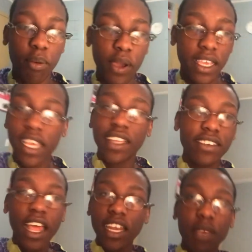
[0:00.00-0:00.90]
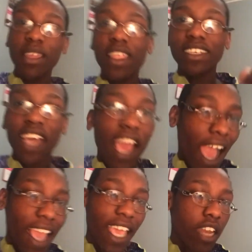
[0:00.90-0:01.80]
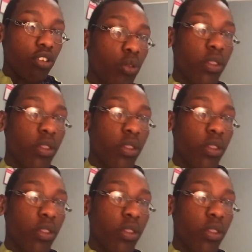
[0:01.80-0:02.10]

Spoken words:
boy, telling me that I can't do...